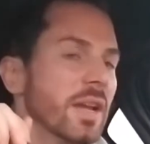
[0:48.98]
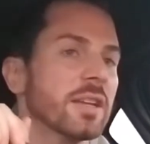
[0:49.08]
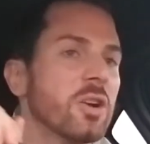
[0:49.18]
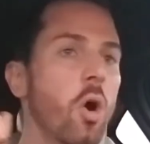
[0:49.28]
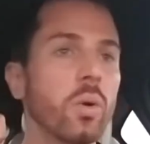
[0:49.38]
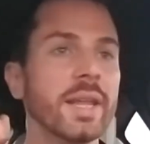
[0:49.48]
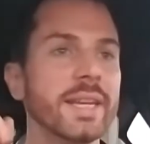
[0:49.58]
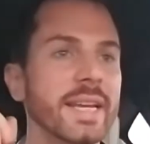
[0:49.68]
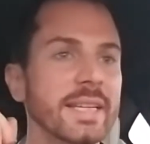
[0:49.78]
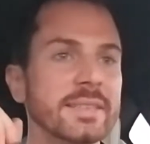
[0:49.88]

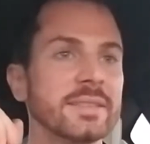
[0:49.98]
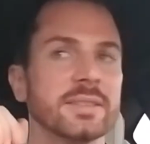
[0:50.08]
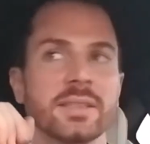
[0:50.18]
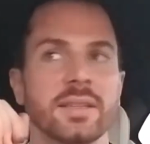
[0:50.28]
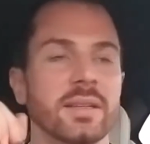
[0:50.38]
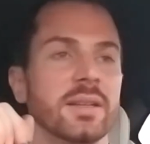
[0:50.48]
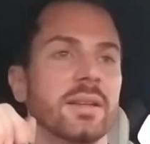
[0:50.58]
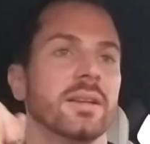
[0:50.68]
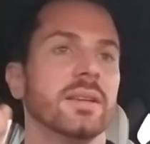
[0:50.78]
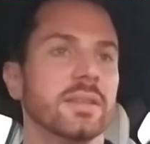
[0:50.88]
colonies,
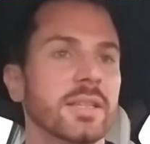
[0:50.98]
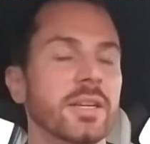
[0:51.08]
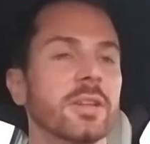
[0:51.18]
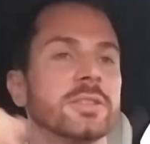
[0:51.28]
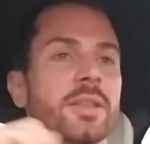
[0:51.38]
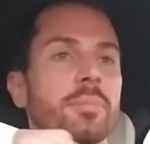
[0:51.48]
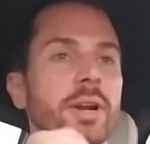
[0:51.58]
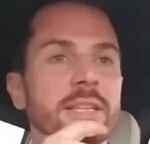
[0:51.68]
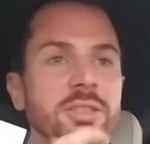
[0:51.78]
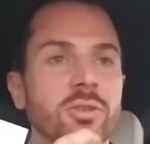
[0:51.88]
so the
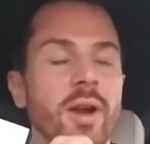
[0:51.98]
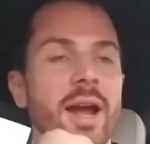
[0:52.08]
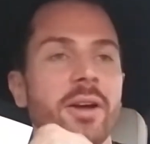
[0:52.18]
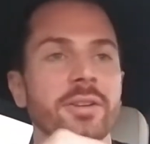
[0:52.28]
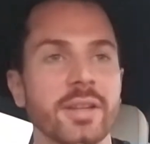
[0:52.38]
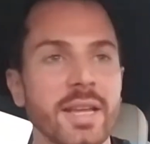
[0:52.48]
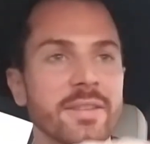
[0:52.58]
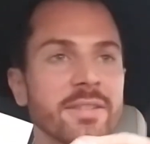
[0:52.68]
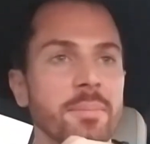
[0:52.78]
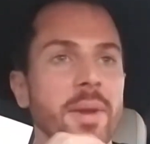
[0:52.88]
British Crown could
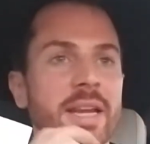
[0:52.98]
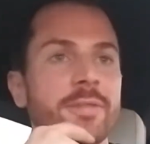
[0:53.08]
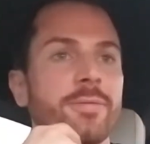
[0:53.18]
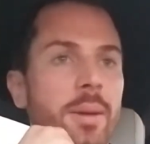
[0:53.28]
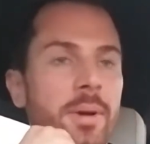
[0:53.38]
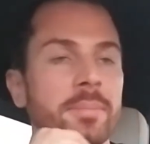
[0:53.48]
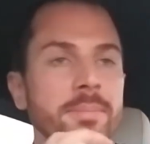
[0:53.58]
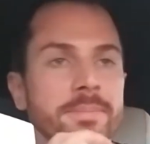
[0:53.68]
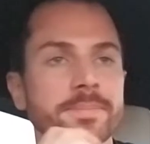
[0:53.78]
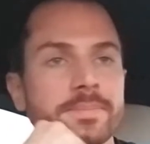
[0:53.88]
get some money from
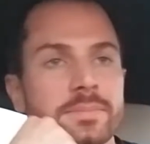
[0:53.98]
them.